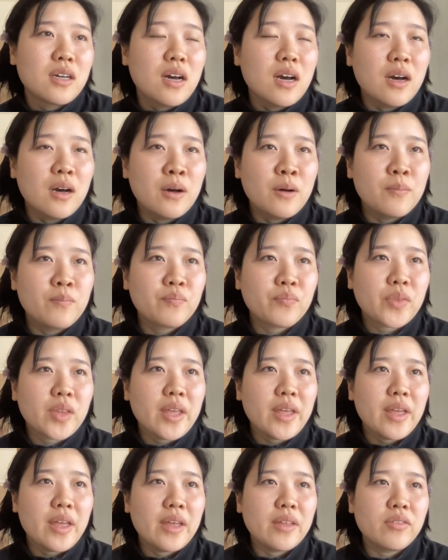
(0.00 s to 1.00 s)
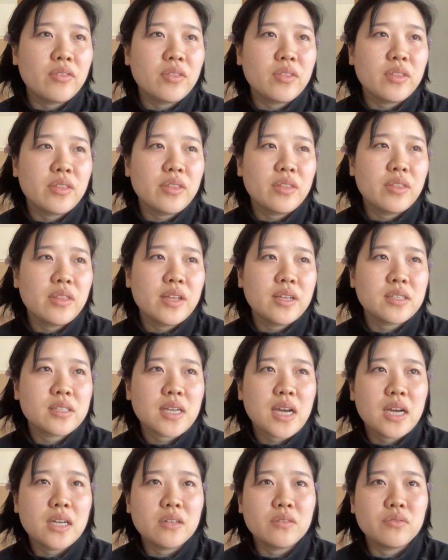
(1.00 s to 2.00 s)
Um, and this
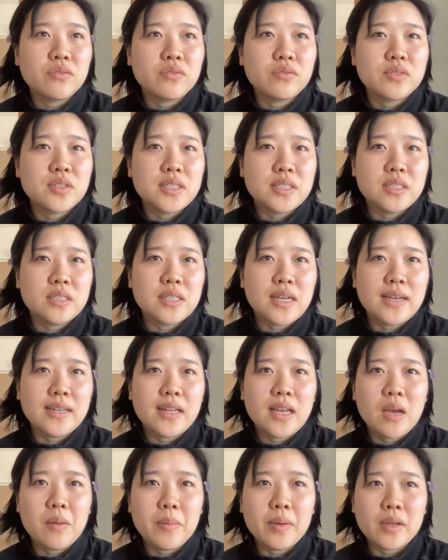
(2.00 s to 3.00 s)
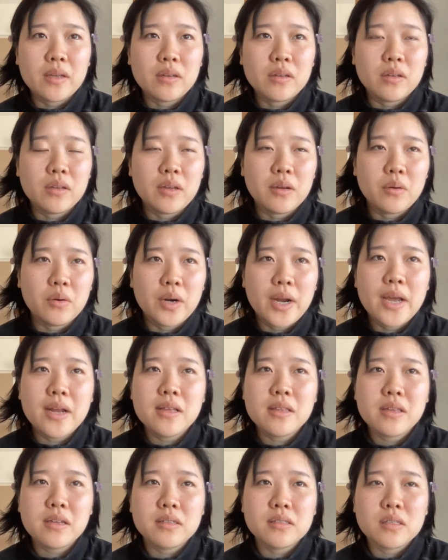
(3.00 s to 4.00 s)
kind of dynamic or
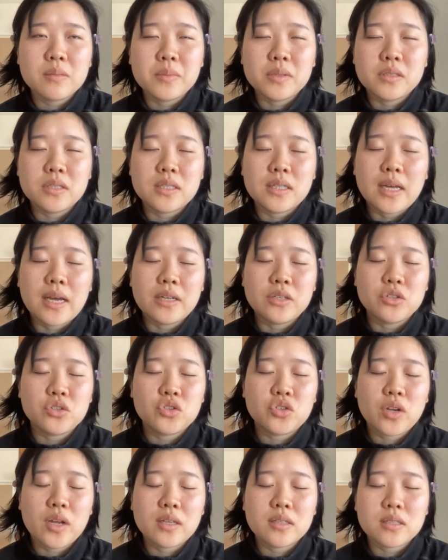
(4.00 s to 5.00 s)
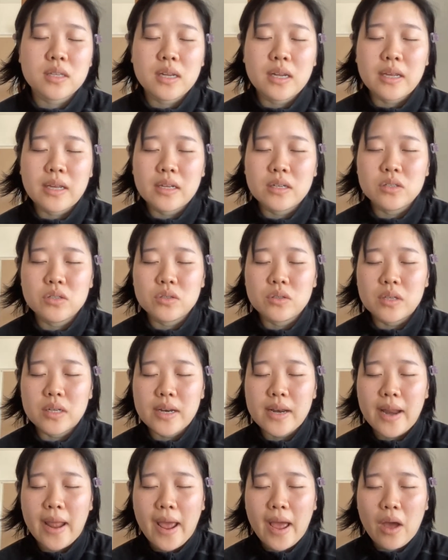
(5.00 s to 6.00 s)
anything similar to that is translating into the
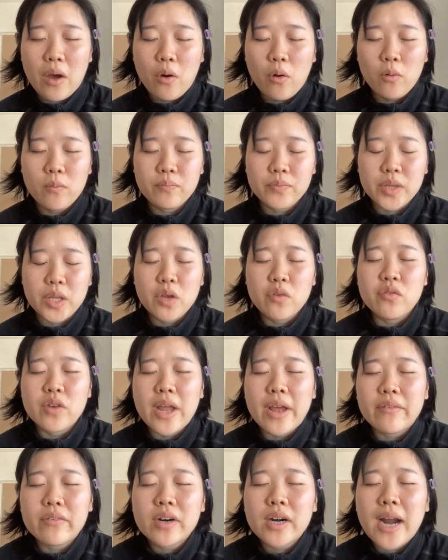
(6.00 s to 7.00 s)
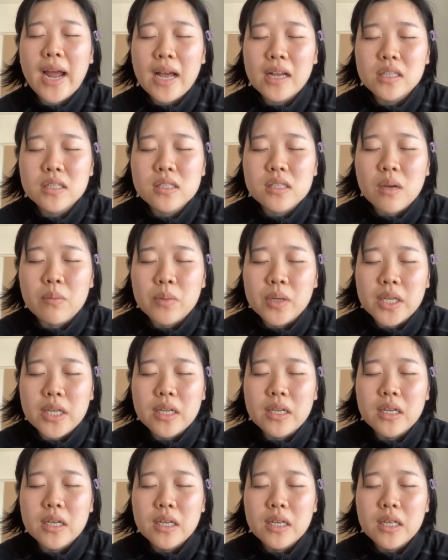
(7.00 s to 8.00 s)
now. You've never had
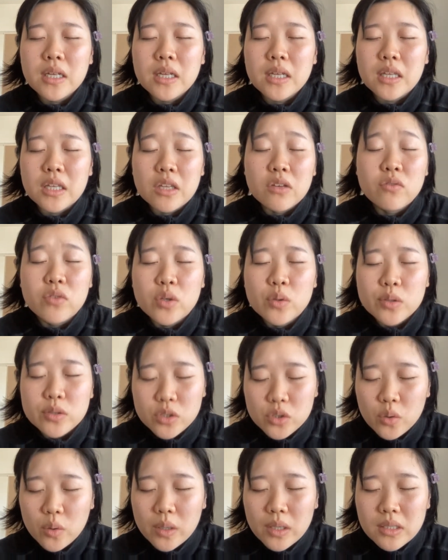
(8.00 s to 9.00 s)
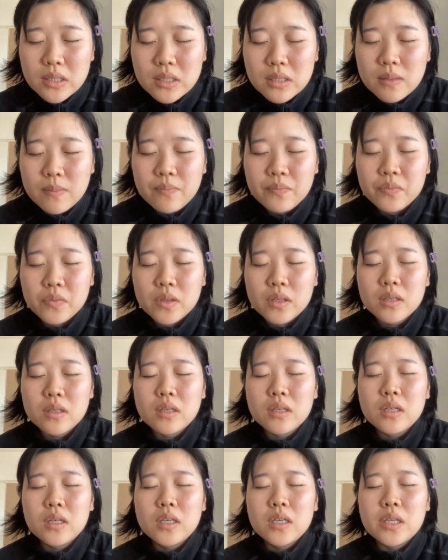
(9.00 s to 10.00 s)
somebody give you a choice.
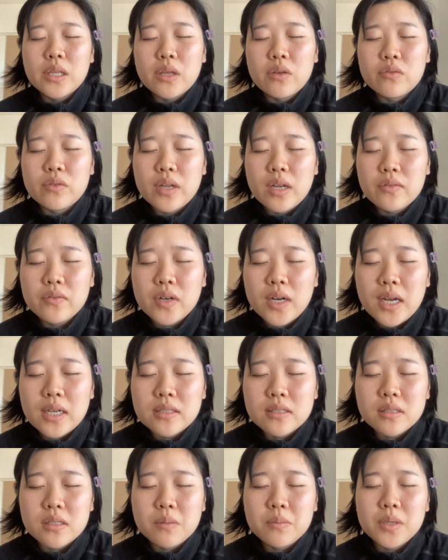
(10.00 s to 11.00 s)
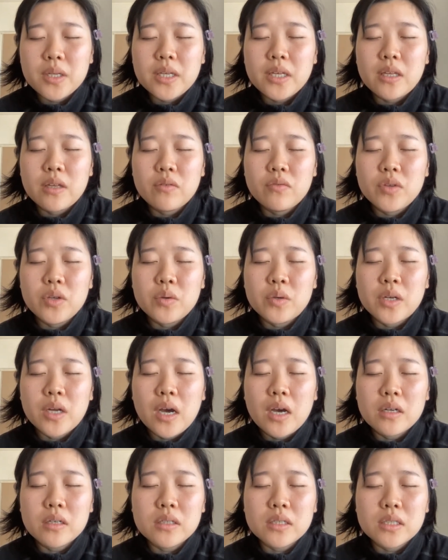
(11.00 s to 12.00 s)
You've never had somebody give you an
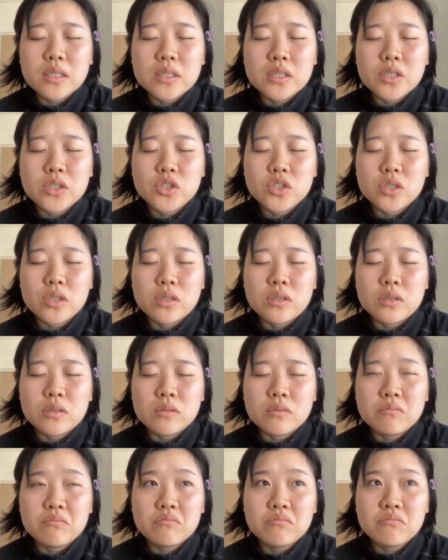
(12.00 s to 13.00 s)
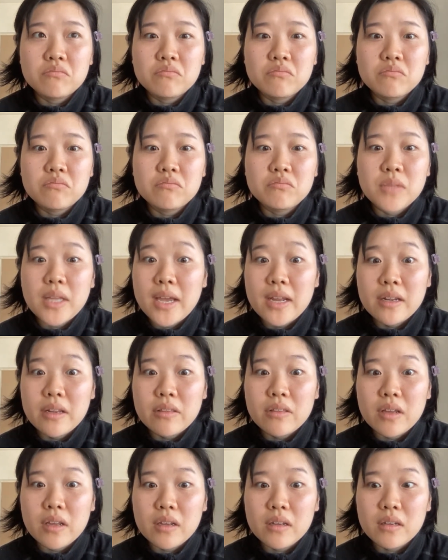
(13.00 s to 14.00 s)
unconditional
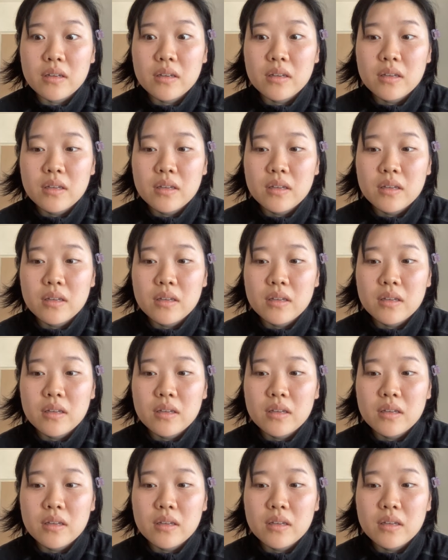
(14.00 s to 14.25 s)
anything.